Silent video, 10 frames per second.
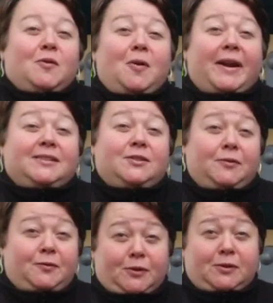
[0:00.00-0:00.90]
Right, so
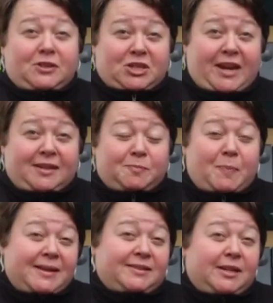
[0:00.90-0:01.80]
food chains
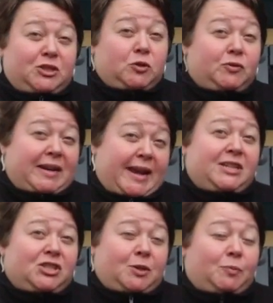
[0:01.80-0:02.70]
basically show the
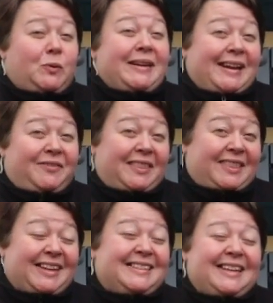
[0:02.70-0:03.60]
relationship between living
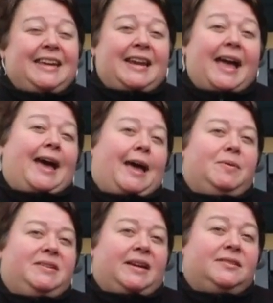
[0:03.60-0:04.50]
things in a
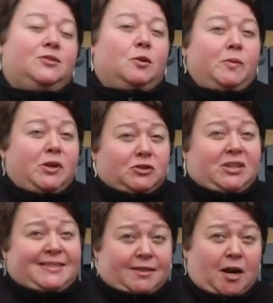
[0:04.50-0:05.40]
habitat. So we
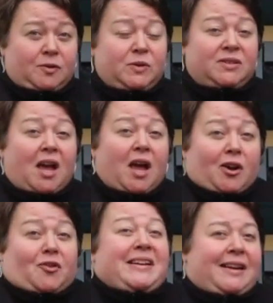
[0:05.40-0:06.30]
usually start with a
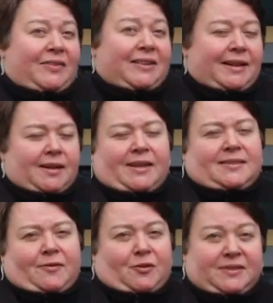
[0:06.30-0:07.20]
green living thing, like
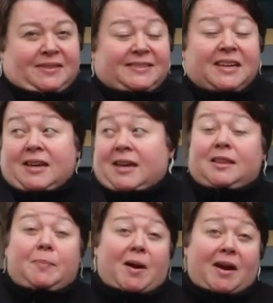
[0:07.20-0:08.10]
say for instance,
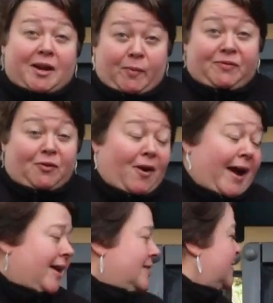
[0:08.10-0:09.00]
in the park here we have
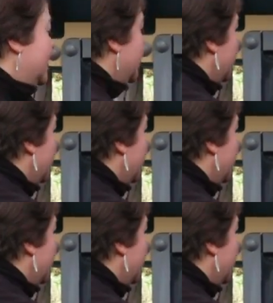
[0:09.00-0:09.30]
grass.